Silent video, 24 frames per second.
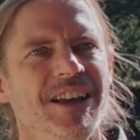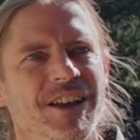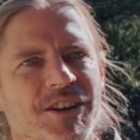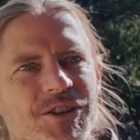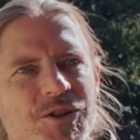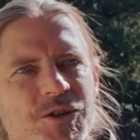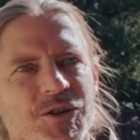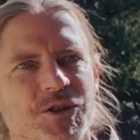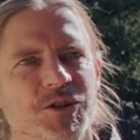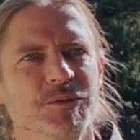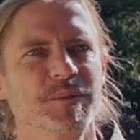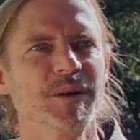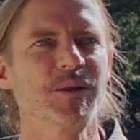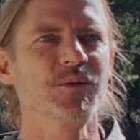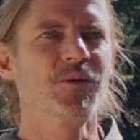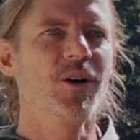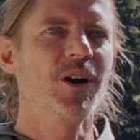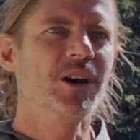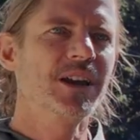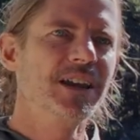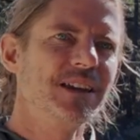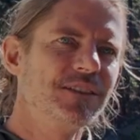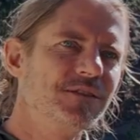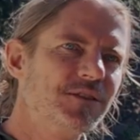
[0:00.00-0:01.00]
you should be
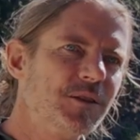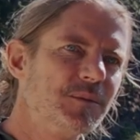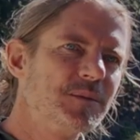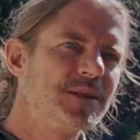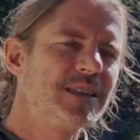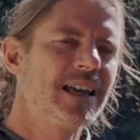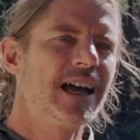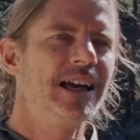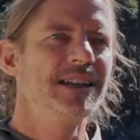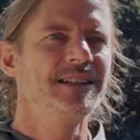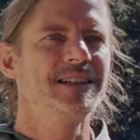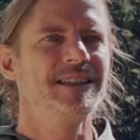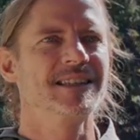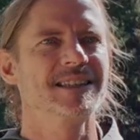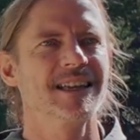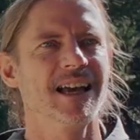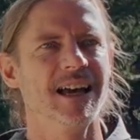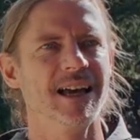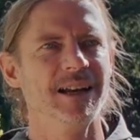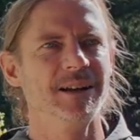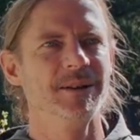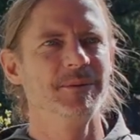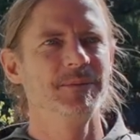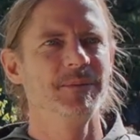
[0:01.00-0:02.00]
rocking from side to
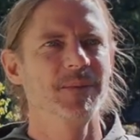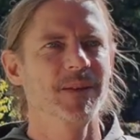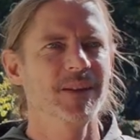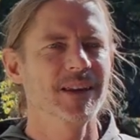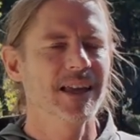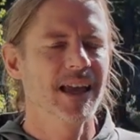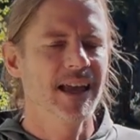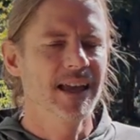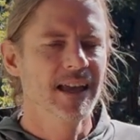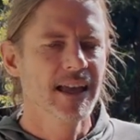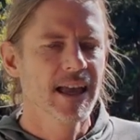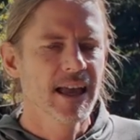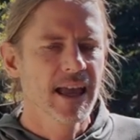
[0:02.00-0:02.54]
side. Okay,